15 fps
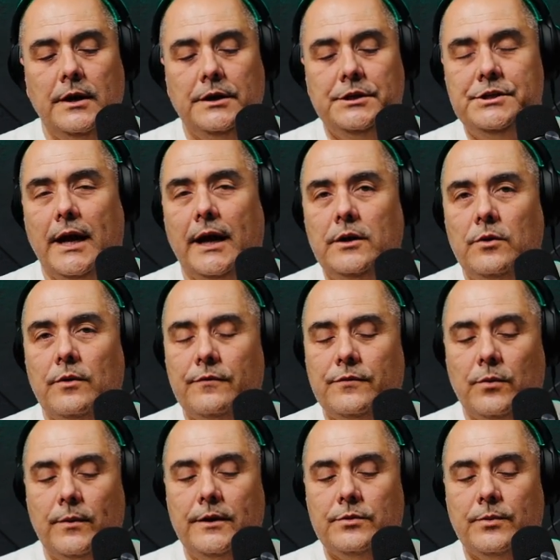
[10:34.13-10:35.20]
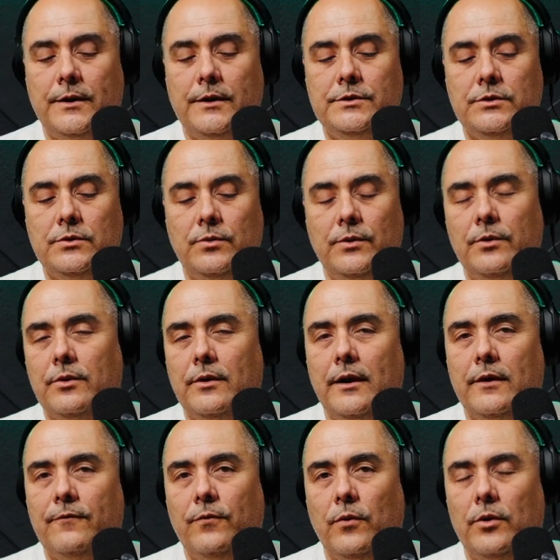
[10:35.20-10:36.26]
January of 2022, we were
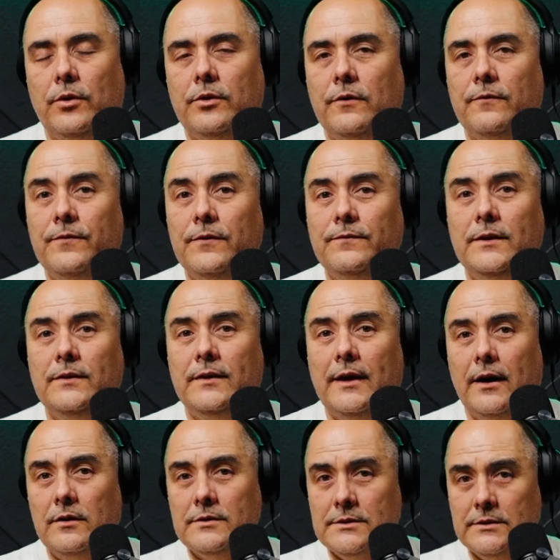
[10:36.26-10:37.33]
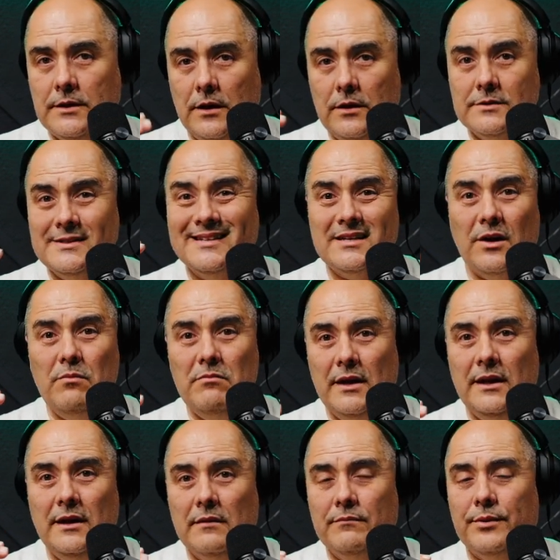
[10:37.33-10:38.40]
at $450,000 as our
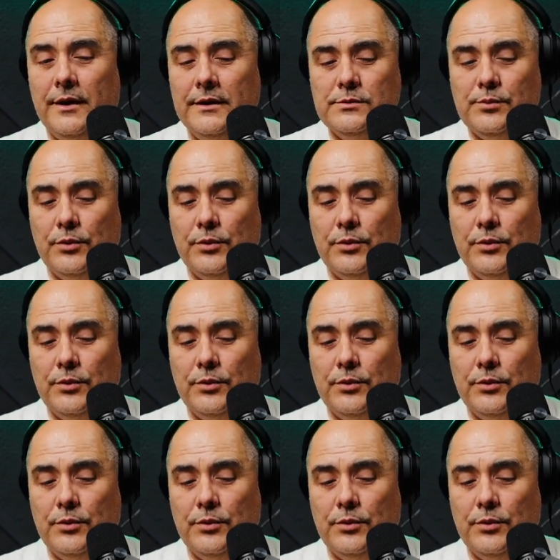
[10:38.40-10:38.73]
median price